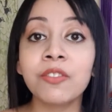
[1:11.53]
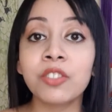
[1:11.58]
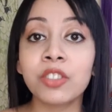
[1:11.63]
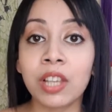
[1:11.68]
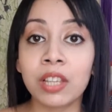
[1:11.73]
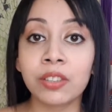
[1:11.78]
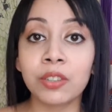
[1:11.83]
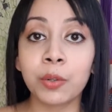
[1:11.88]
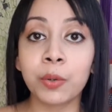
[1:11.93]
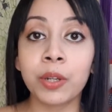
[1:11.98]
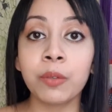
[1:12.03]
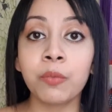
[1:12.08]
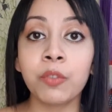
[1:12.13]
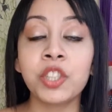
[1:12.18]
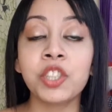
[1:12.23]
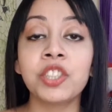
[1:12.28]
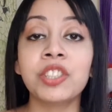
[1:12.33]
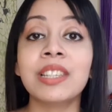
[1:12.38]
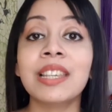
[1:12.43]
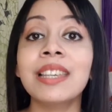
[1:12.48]
sunscreen
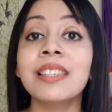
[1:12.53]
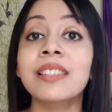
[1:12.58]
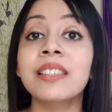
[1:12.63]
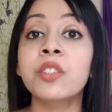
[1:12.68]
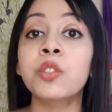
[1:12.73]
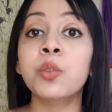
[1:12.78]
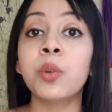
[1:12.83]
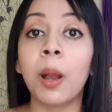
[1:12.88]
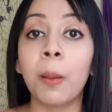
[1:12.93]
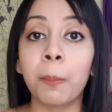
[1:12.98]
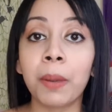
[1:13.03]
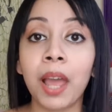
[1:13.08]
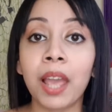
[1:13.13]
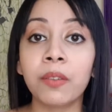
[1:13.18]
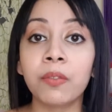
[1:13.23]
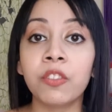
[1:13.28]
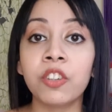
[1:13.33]
which is easy to apply,